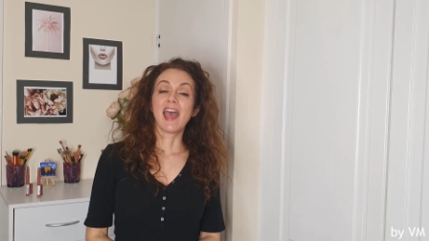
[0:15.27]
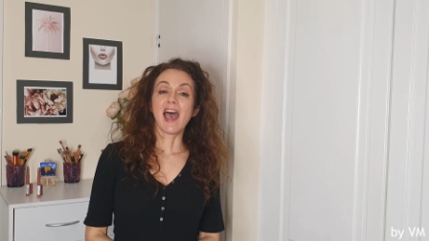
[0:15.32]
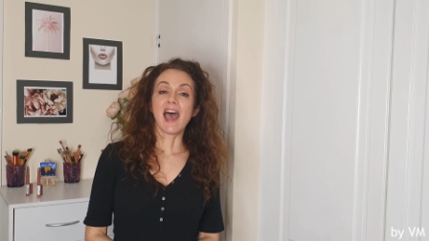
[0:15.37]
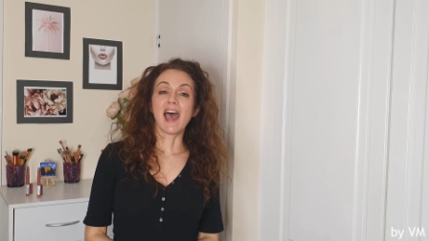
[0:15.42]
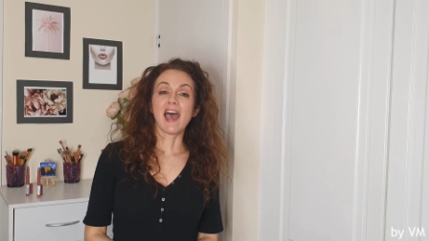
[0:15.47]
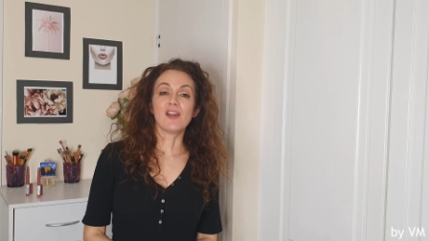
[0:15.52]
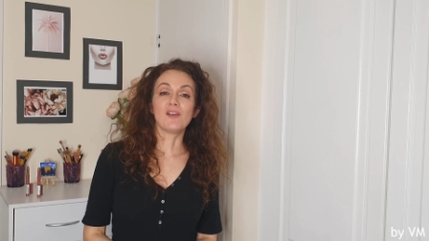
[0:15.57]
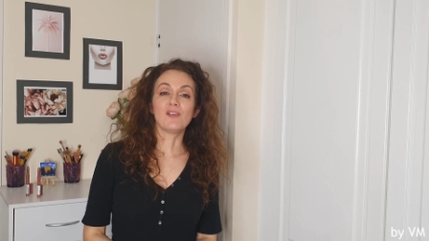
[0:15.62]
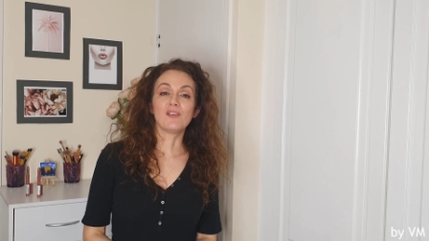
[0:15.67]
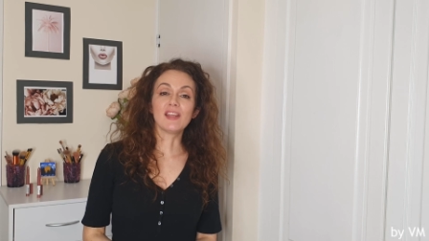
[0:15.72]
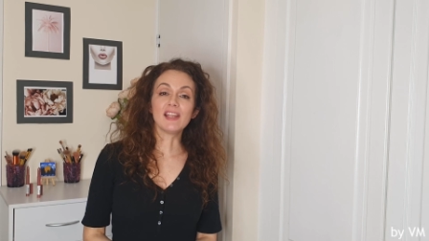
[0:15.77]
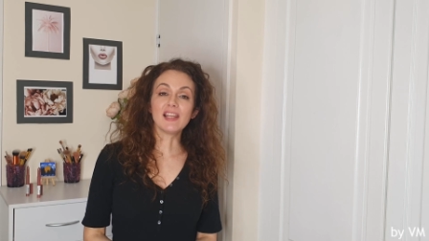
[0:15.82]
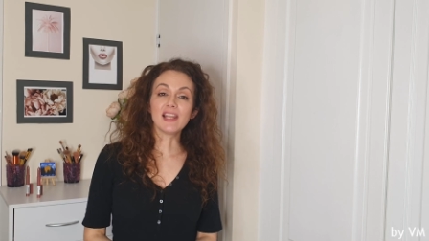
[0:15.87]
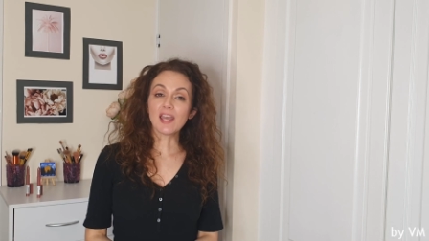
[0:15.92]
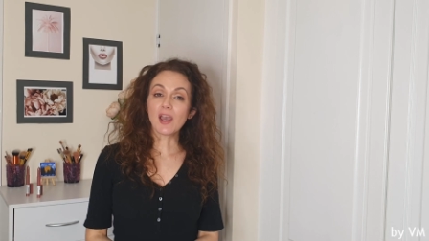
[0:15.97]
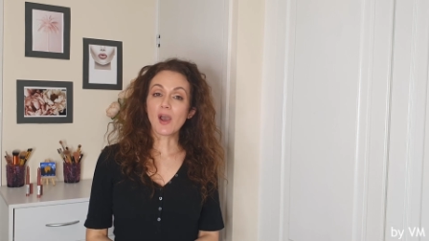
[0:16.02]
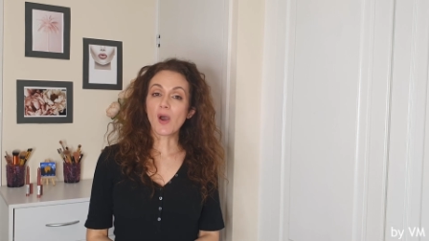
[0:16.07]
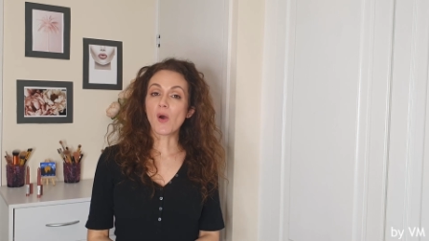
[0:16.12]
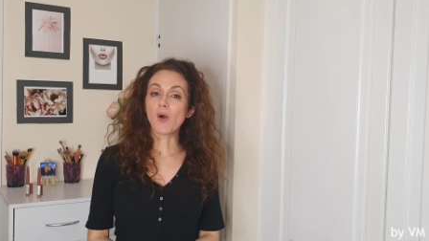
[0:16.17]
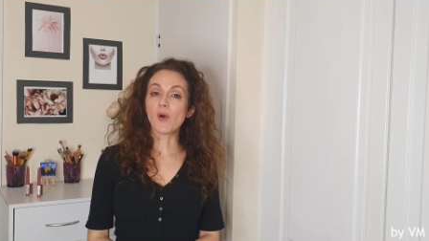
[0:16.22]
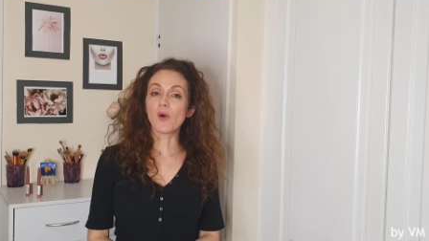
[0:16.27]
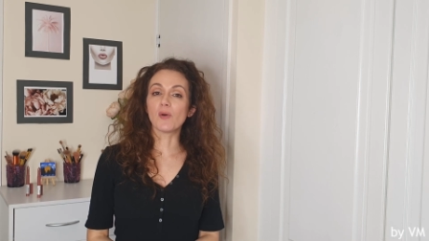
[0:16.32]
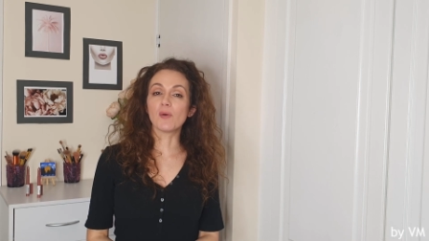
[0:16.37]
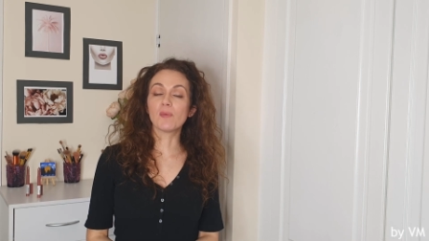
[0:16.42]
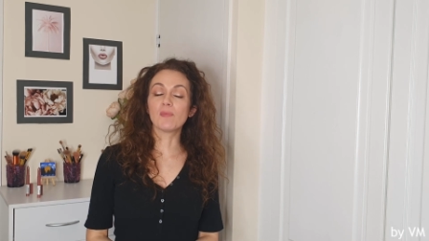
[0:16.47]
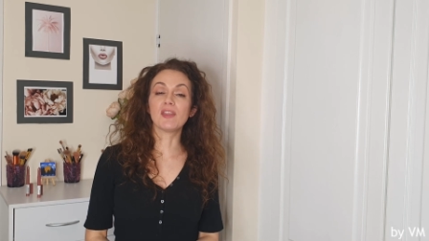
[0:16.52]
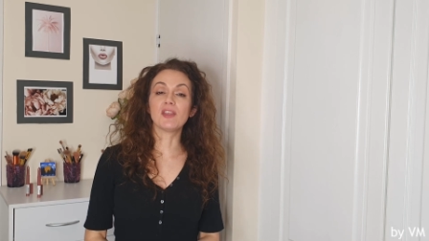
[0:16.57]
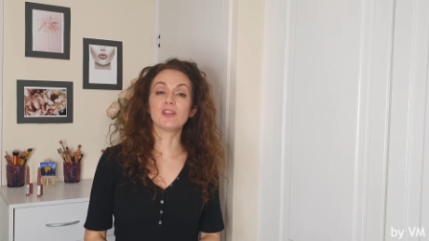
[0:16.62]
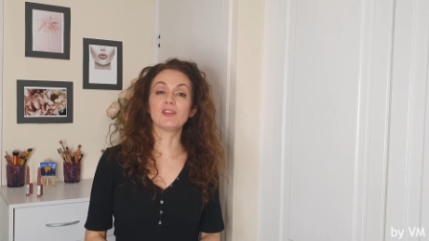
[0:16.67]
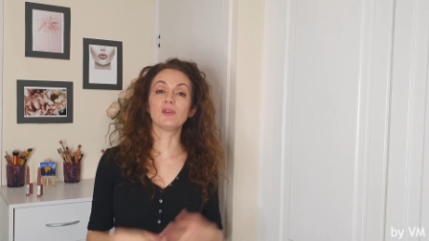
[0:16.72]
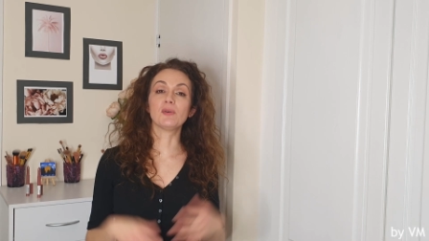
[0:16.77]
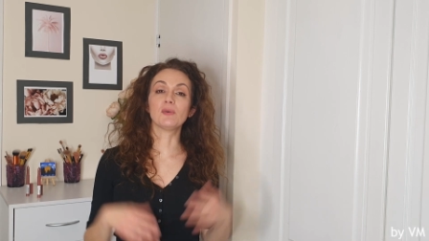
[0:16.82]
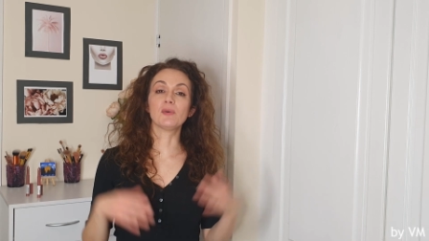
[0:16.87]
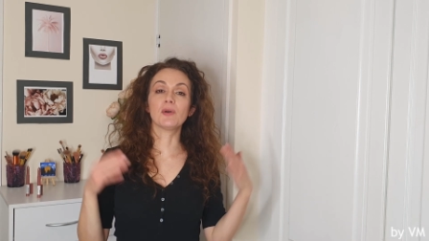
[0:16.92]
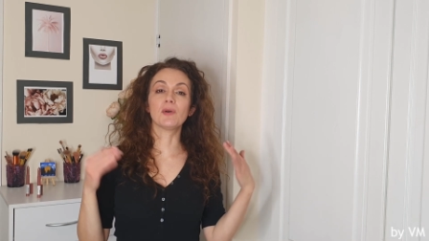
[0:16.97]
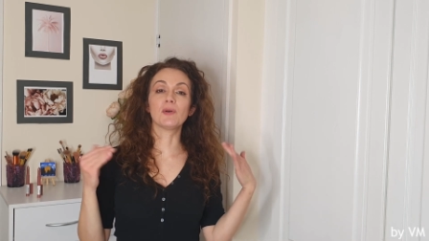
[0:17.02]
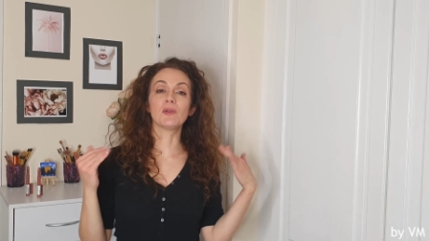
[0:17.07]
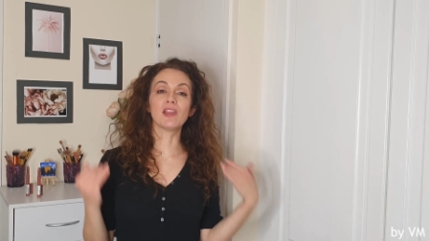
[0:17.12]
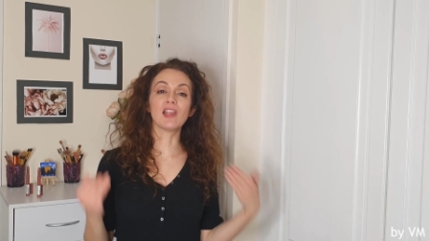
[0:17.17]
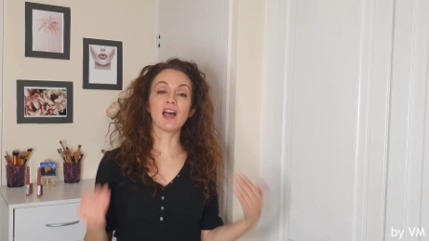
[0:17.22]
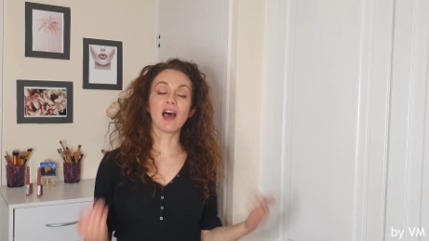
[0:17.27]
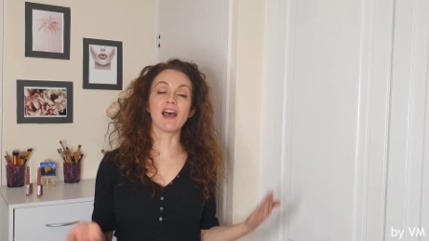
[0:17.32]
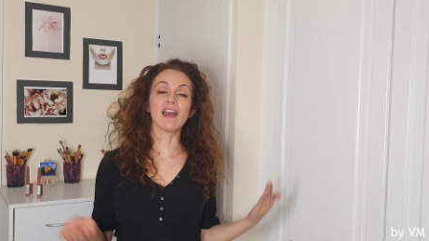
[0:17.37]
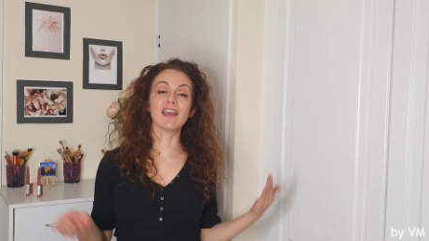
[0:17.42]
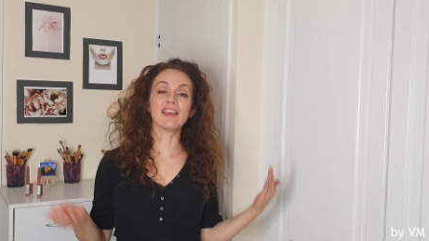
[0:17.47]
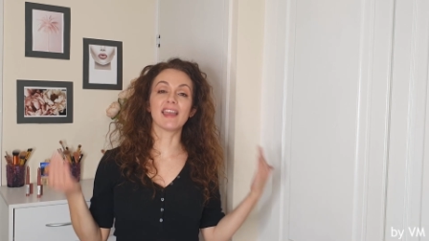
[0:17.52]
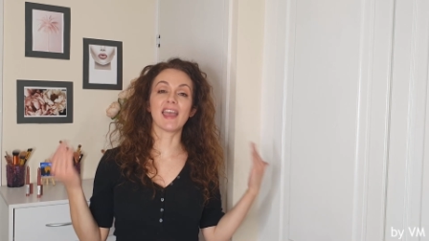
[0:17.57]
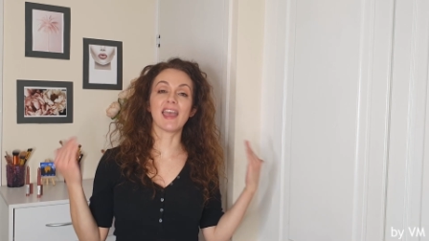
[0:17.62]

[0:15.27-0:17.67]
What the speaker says: I really hope that you will like